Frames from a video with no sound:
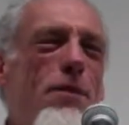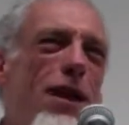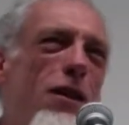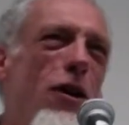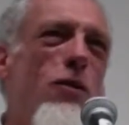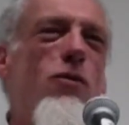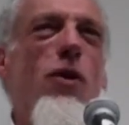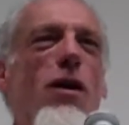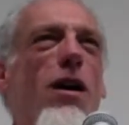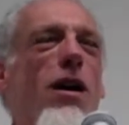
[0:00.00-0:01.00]
that note
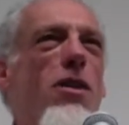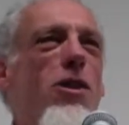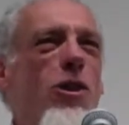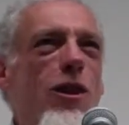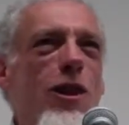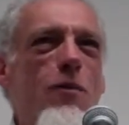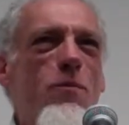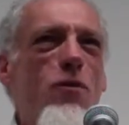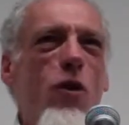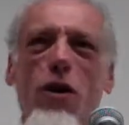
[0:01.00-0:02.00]

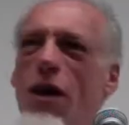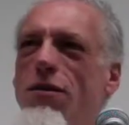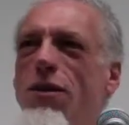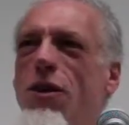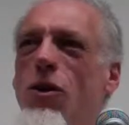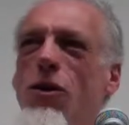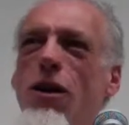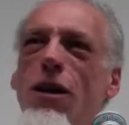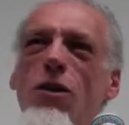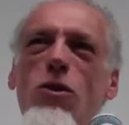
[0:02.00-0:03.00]
for until
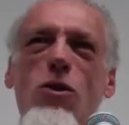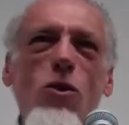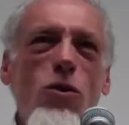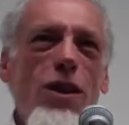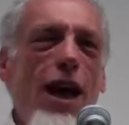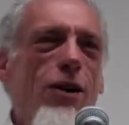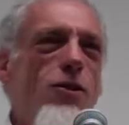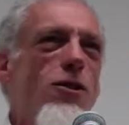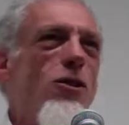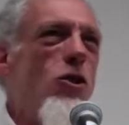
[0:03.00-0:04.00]

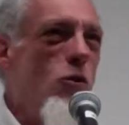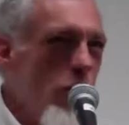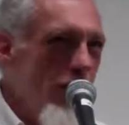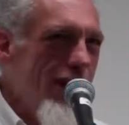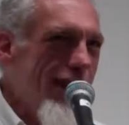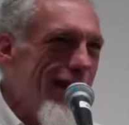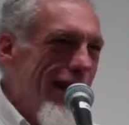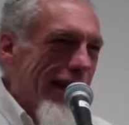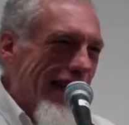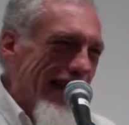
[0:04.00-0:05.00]
2003
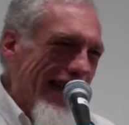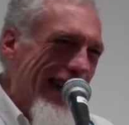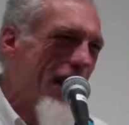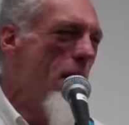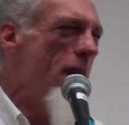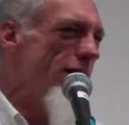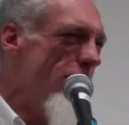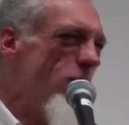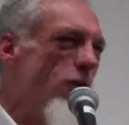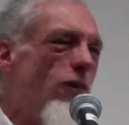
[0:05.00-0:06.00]
because it
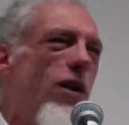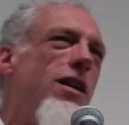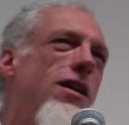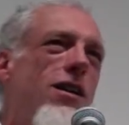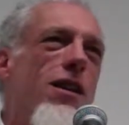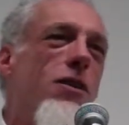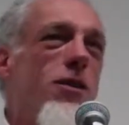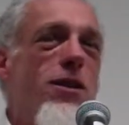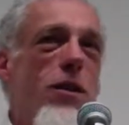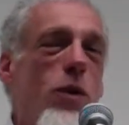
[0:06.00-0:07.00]
was so funny. And then later he
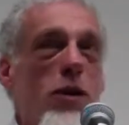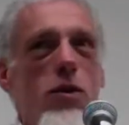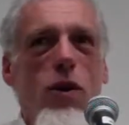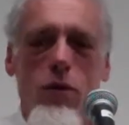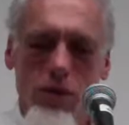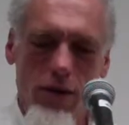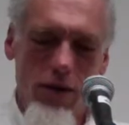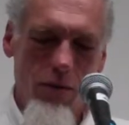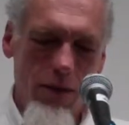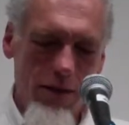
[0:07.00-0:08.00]
said, well, you know, I wrote the
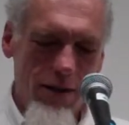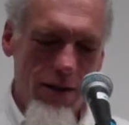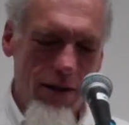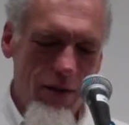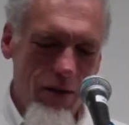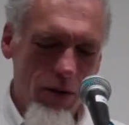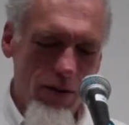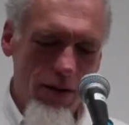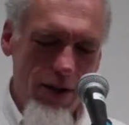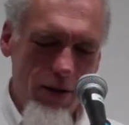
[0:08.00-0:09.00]
note because I didn't have the nerve
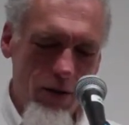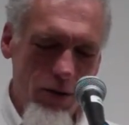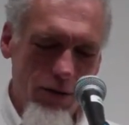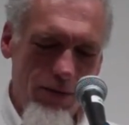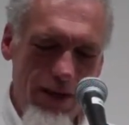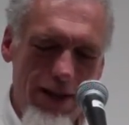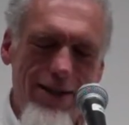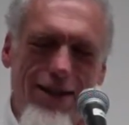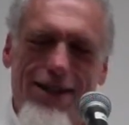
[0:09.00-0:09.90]
to tell you to your face.